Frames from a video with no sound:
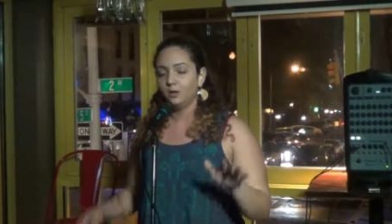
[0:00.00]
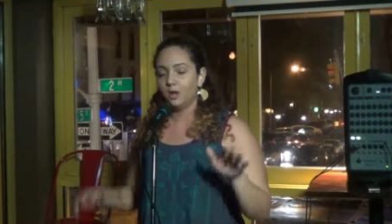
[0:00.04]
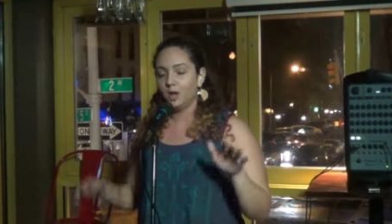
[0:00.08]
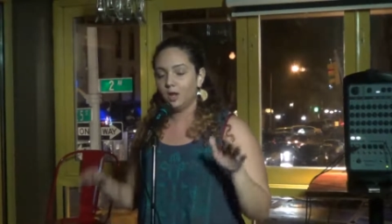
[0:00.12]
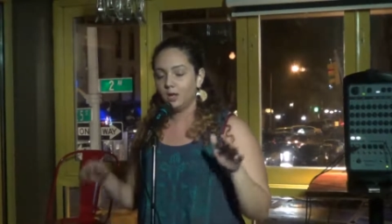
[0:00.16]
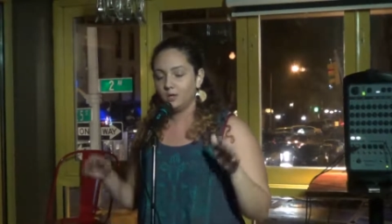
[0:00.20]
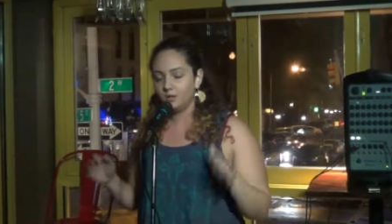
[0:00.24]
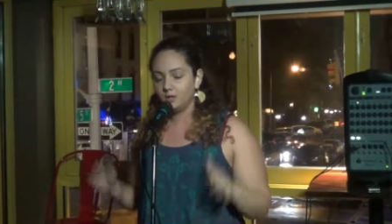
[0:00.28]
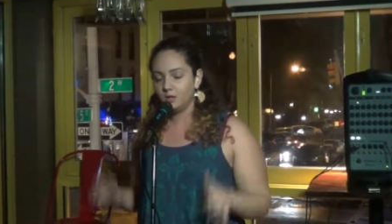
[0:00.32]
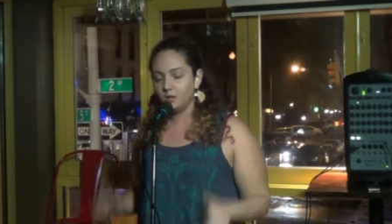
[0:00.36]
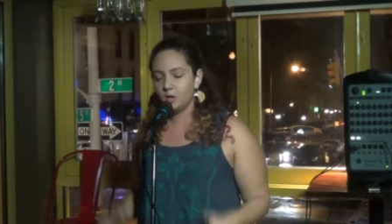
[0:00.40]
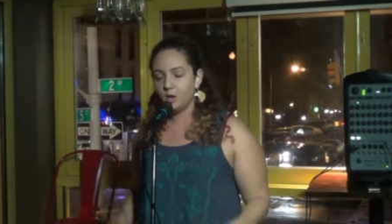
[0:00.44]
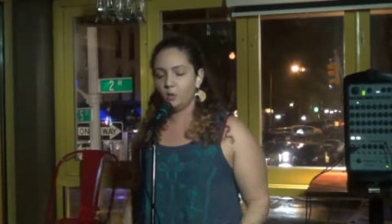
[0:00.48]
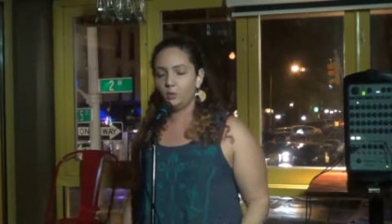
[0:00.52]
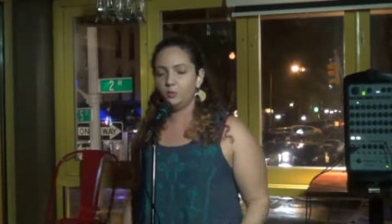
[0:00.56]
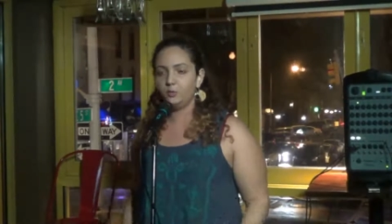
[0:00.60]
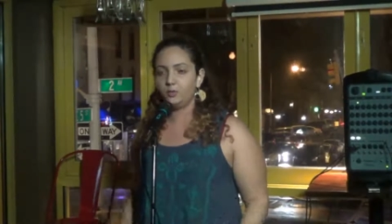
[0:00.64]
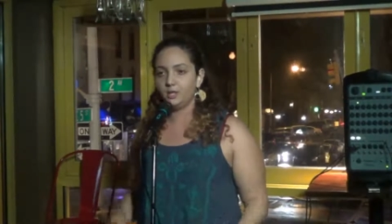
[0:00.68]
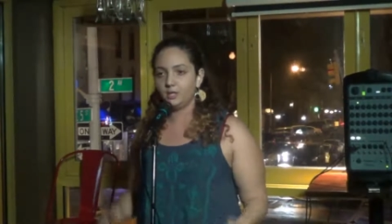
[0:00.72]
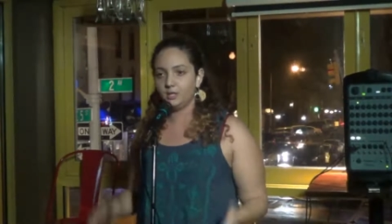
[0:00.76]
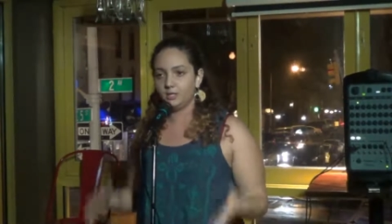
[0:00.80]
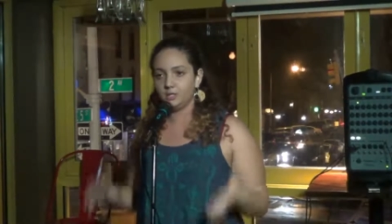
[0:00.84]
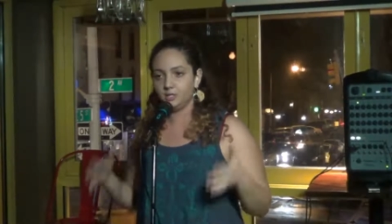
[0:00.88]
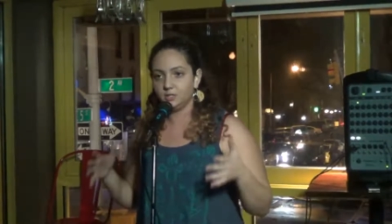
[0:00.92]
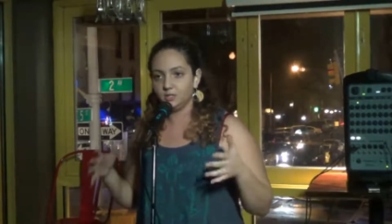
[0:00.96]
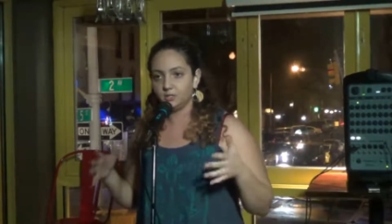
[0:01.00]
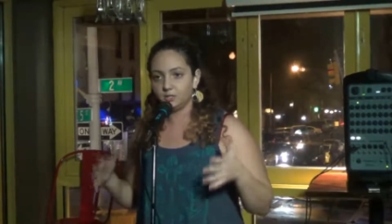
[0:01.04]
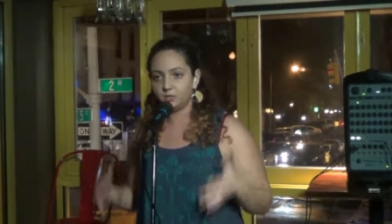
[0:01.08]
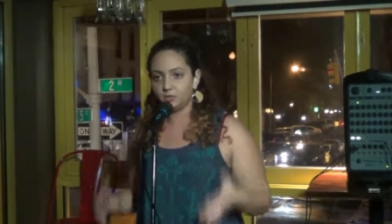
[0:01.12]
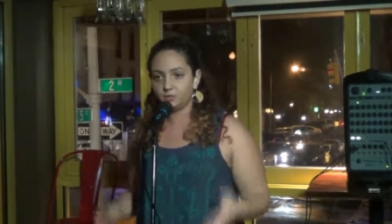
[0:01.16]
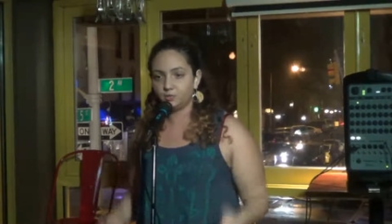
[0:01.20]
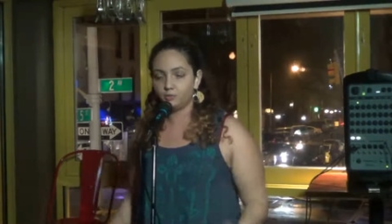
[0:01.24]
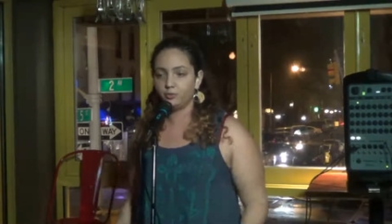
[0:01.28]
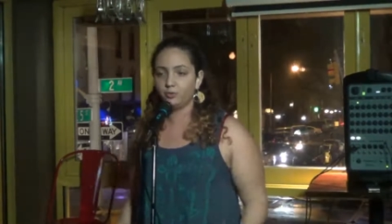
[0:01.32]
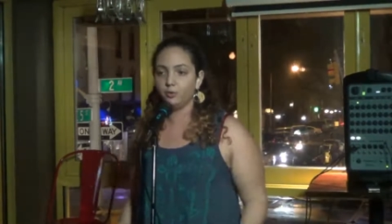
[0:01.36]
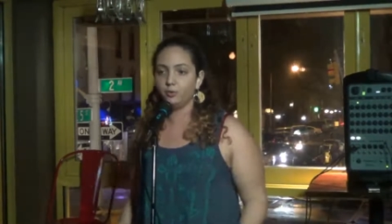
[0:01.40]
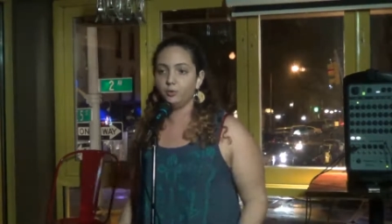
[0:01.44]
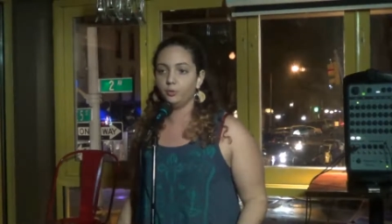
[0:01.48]
and know that it is
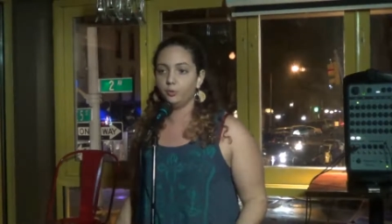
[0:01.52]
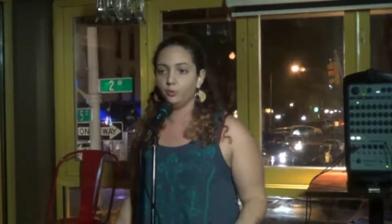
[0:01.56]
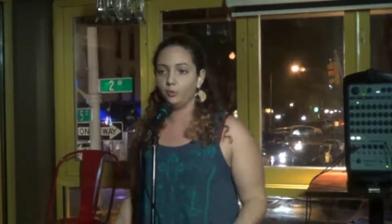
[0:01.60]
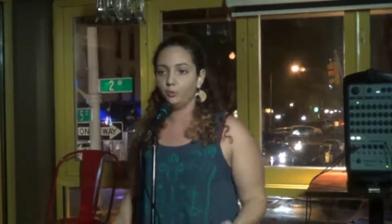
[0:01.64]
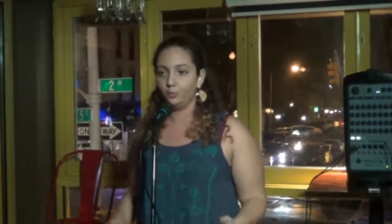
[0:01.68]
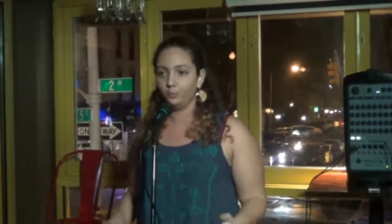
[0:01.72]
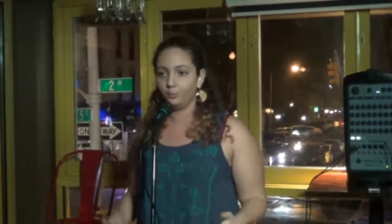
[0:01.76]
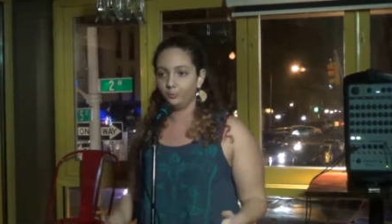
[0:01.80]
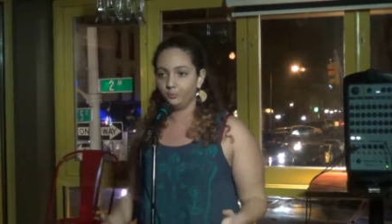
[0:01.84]
true.